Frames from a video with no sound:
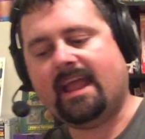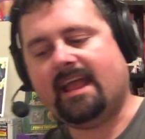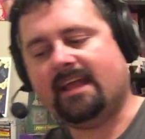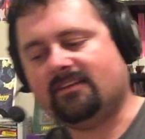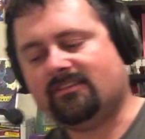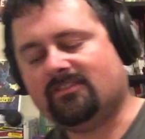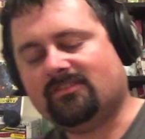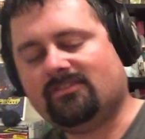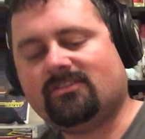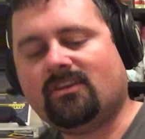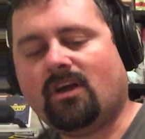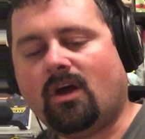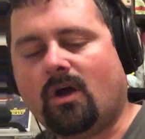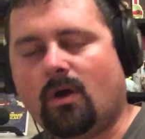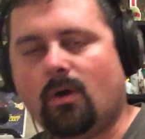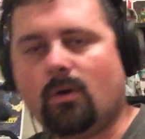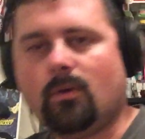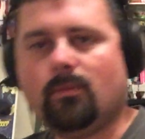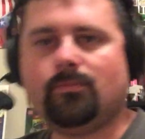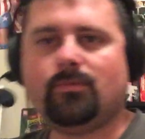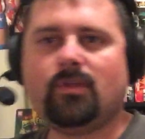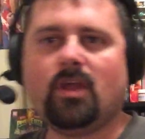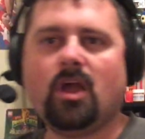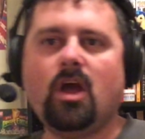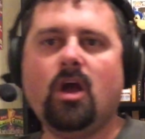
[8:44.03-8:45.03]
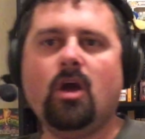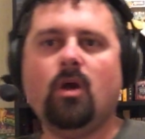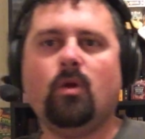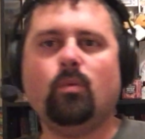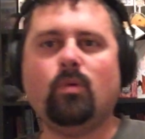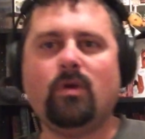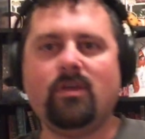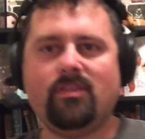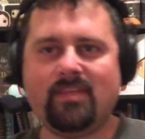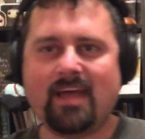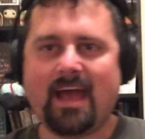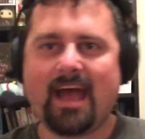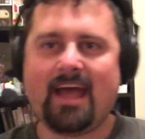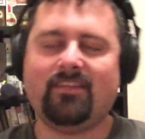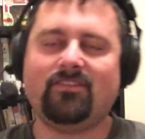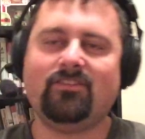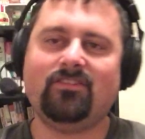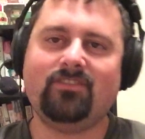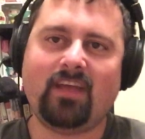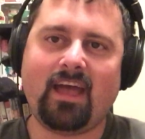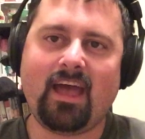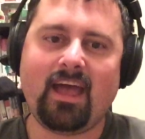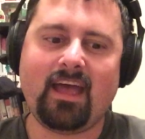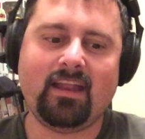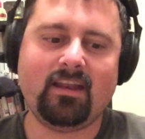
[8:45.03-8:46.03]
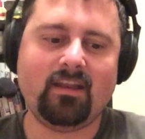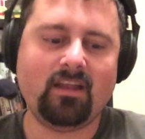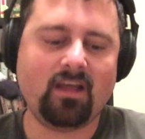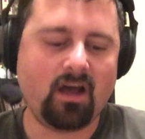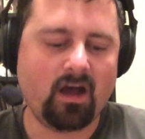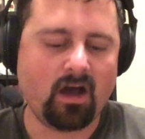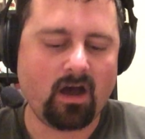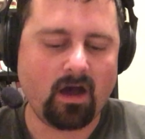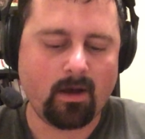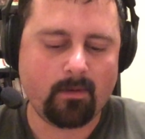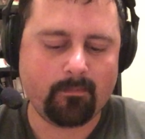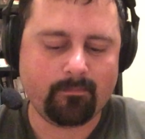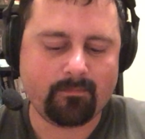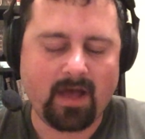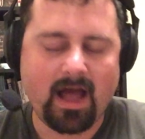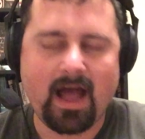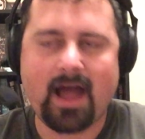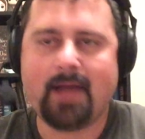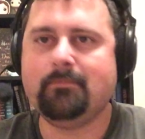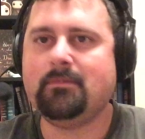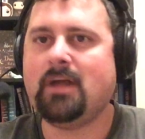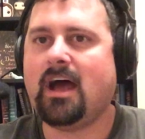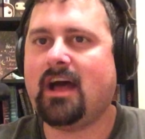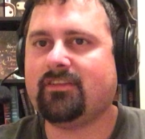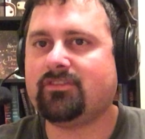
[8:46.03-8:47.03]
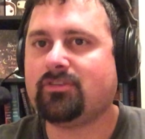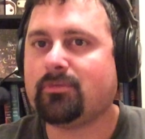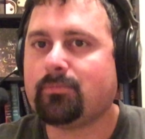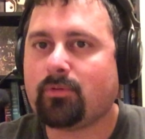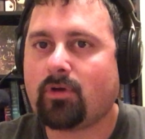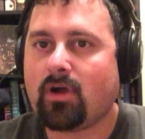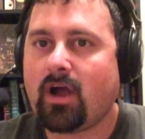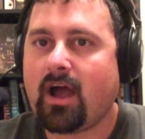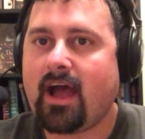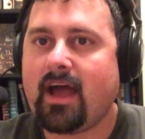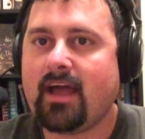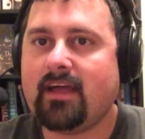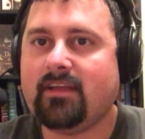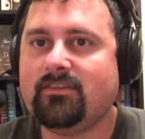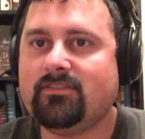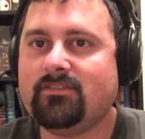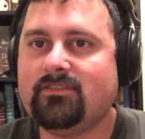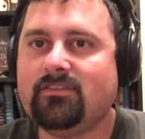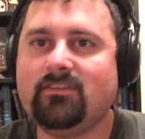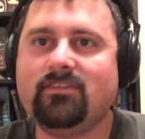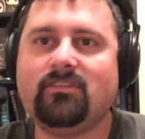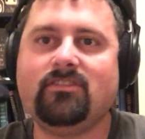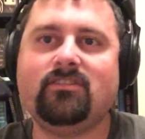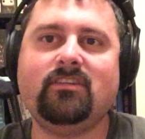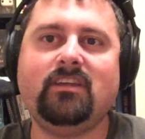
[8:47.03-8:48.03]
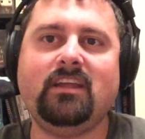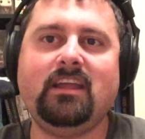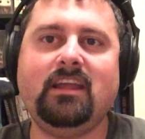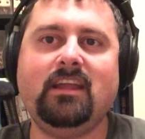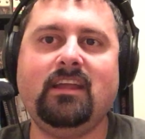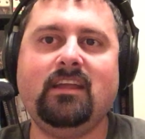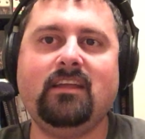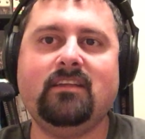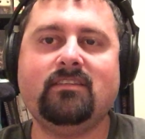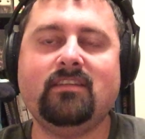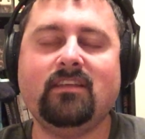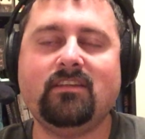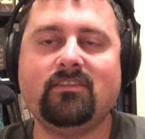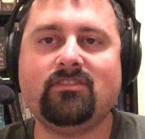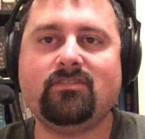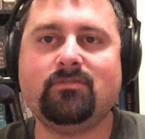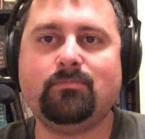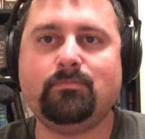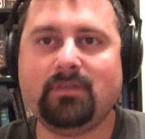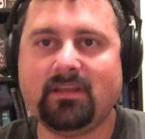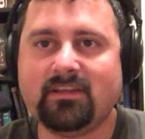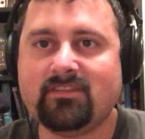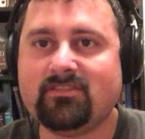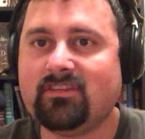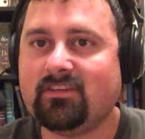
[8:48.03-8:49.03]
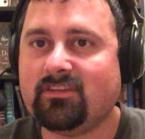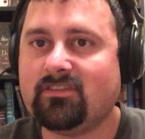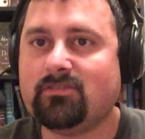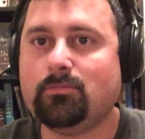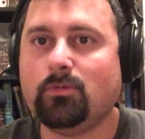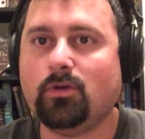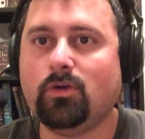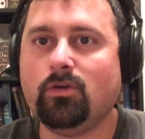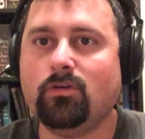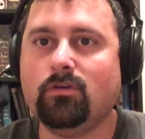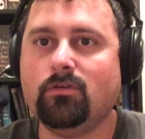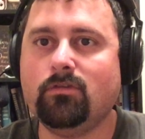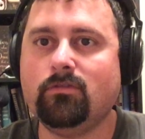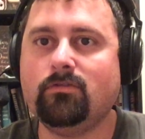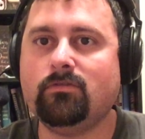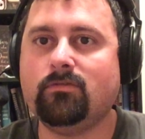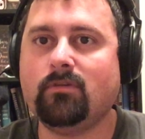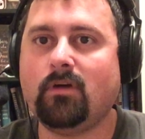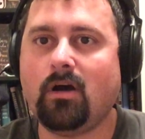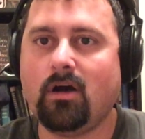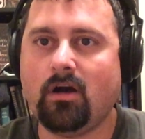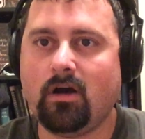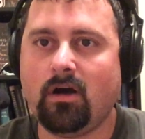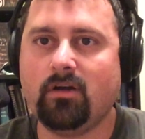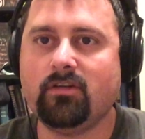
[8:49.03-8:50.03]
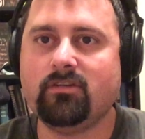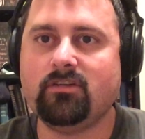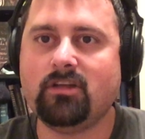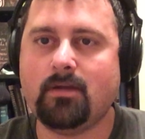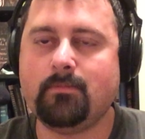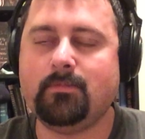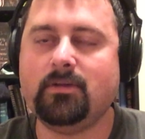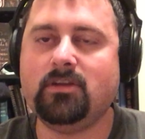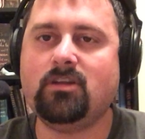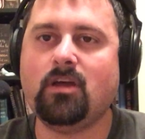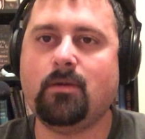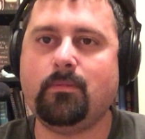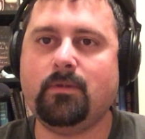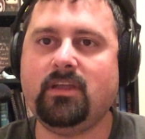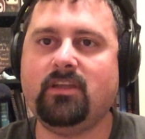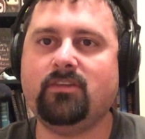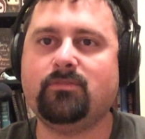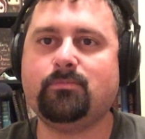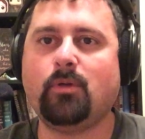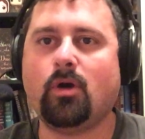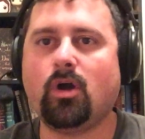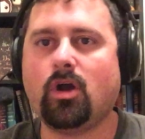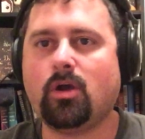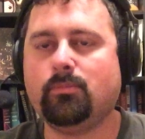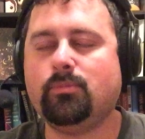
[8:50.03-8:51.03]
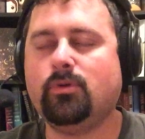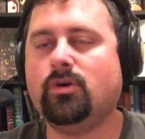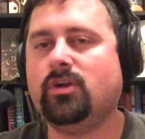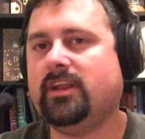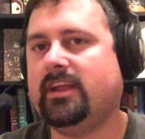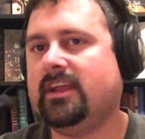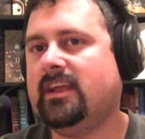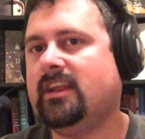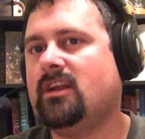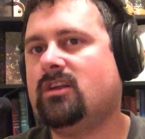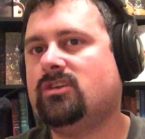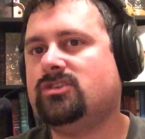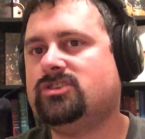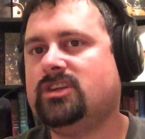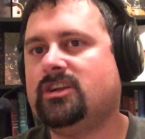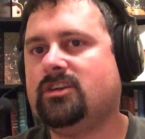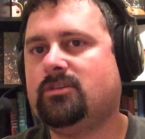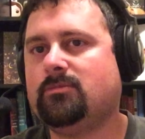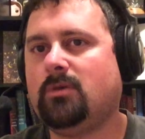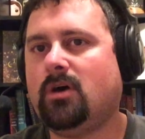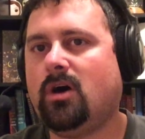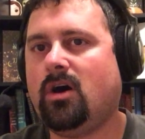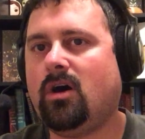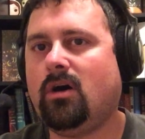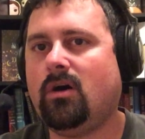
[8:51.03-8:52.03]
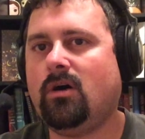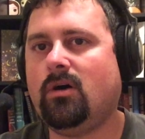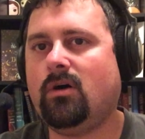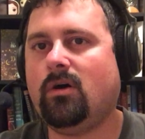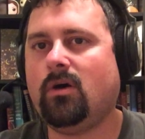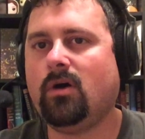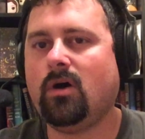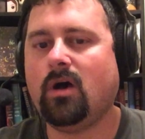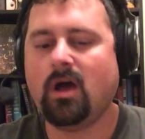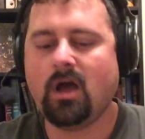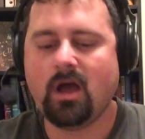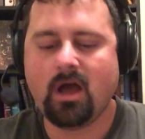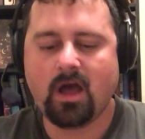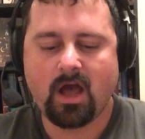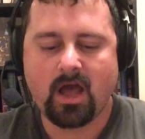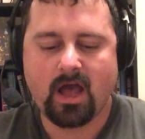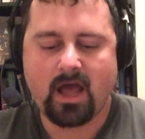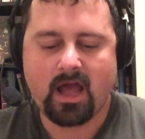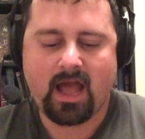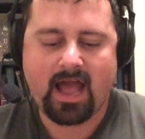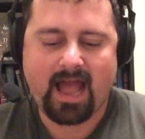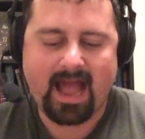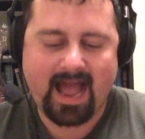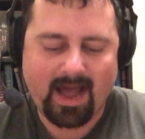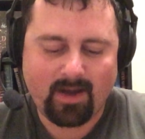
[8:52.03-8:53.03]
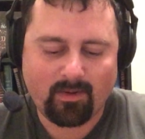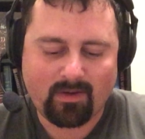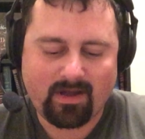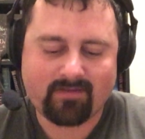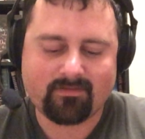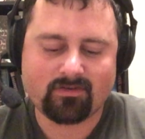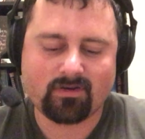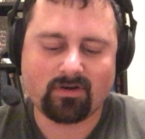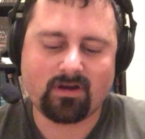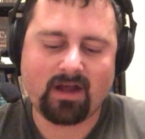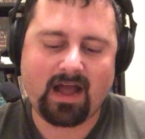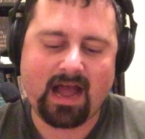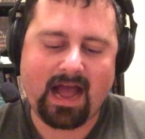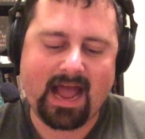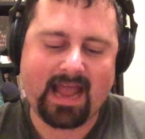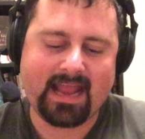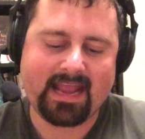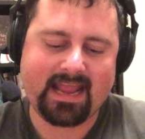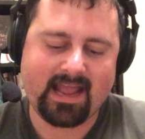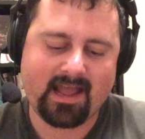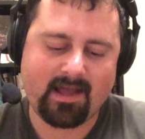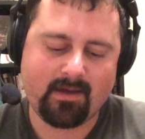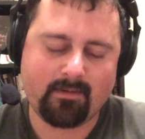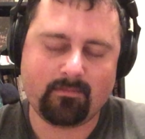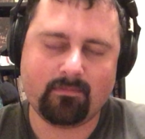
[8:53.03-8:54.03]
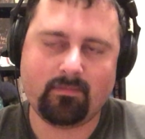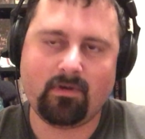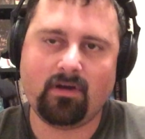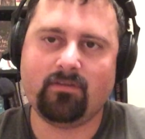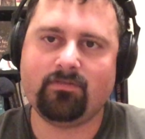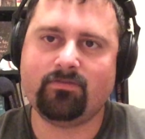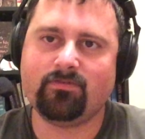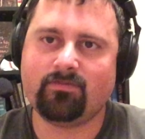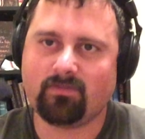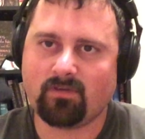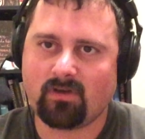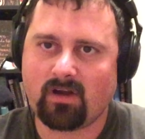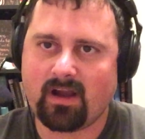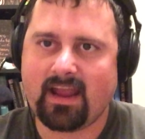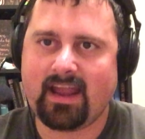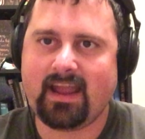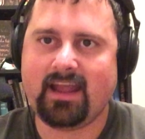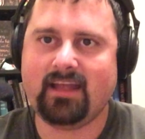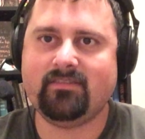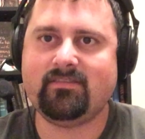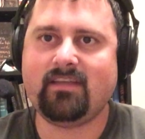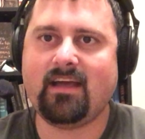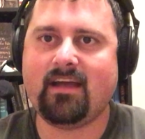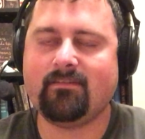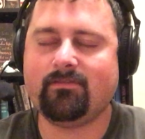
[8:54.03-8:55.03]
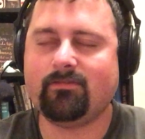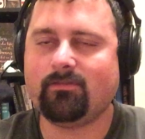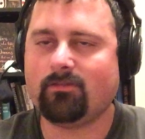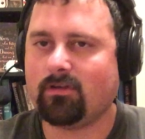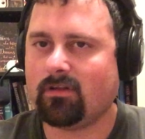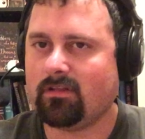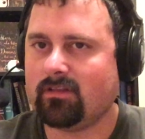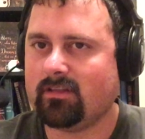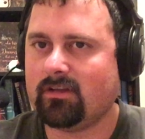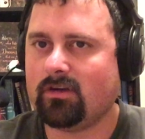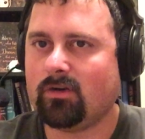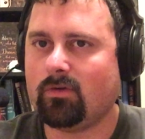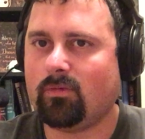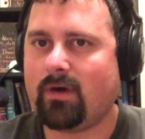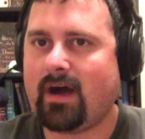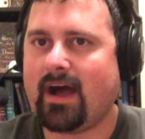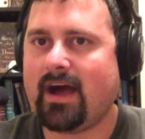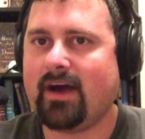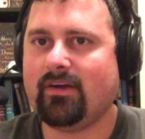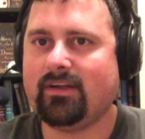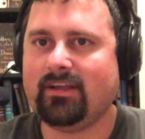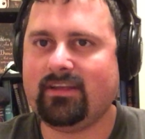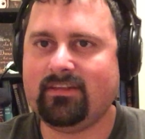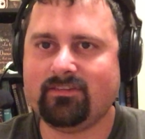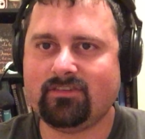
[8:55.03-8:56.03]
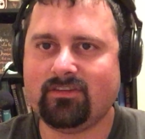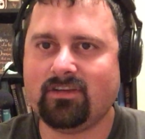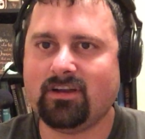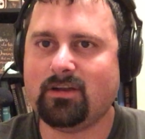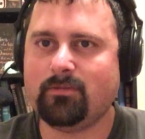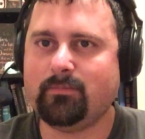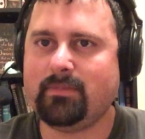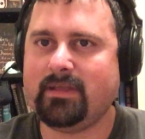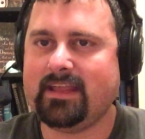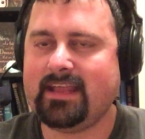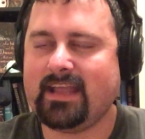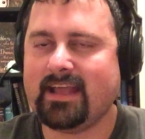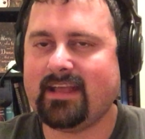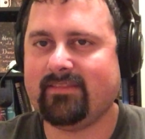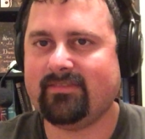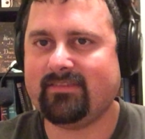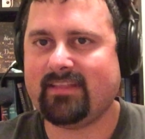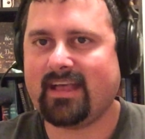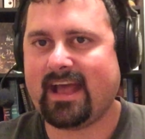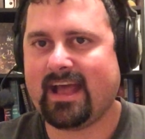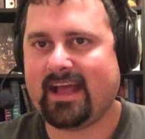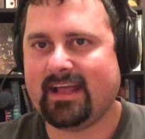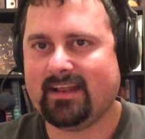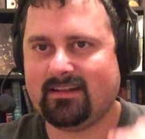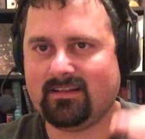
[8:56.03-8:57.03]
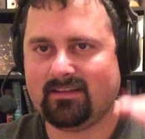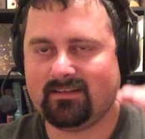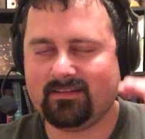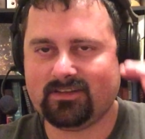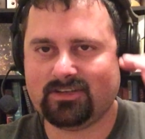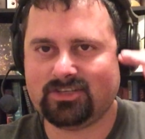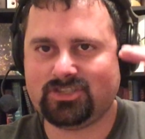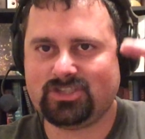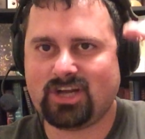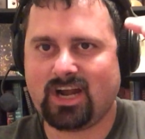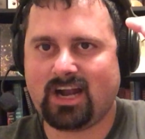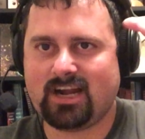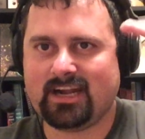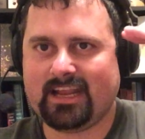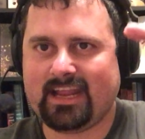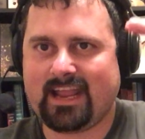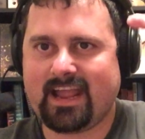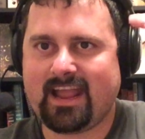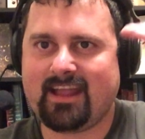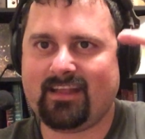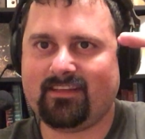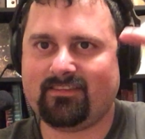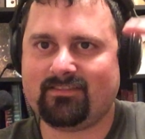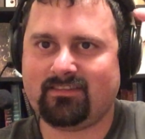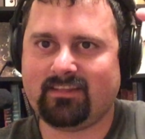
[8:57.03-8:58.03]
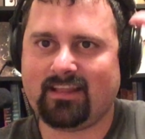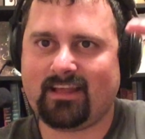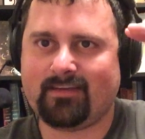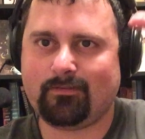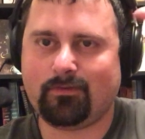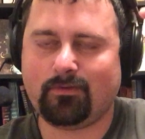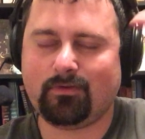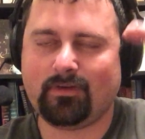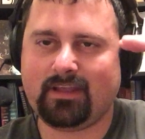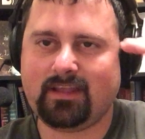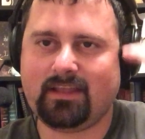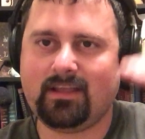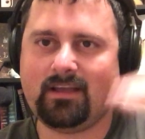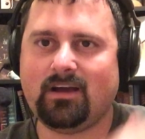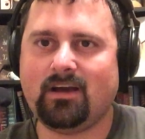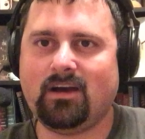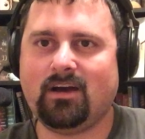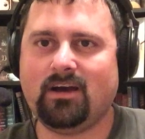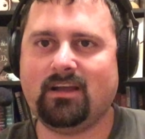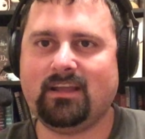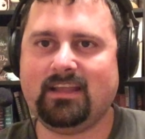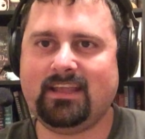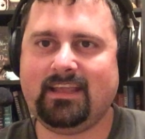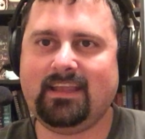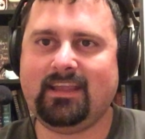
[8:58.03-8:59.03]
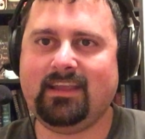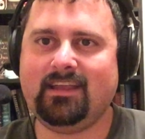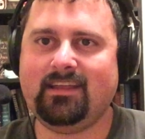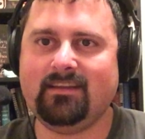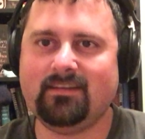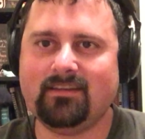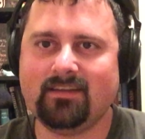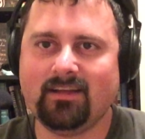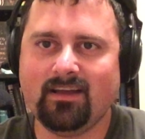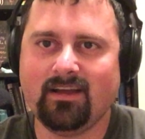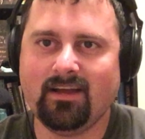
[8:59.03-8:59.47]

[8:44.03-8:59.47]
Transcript: So with that said, I'm not surprised to see this business move on WWE's part, putting it on Jinder Mahal. However, I am afraid that for a little while he's going to be getting that Johnny Ace level heat.